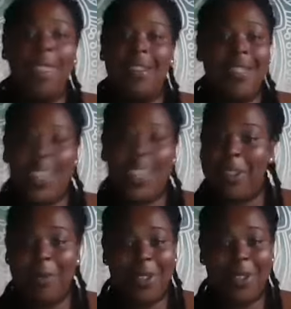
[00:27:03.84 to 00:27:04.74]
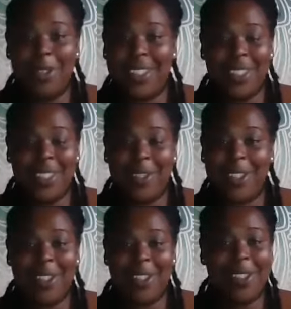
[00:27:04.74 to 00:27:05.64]
take the opportunities,
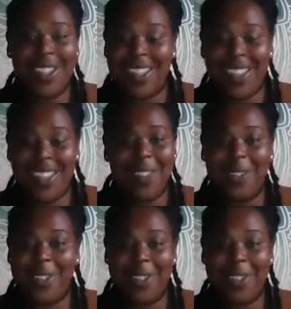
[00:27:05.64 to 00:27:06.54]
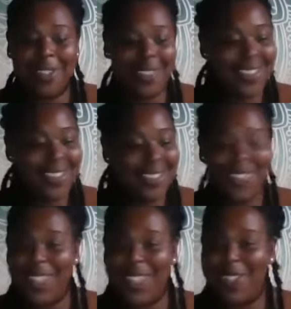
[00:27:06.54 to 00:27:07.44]
Virgos, they're there for you.
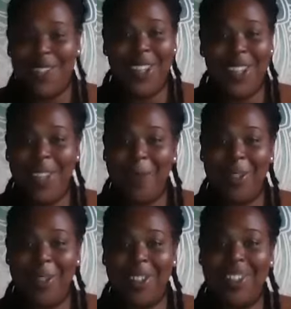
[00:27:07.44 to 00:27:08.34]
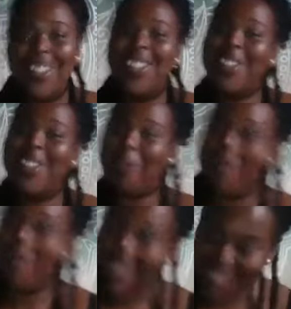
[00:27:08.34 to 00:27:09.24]
It's all here for you. So
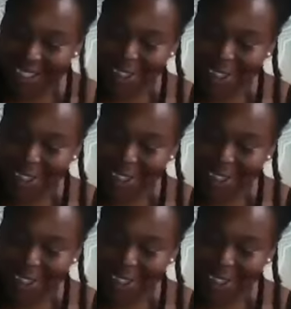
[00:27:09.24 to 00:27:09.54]
blessings to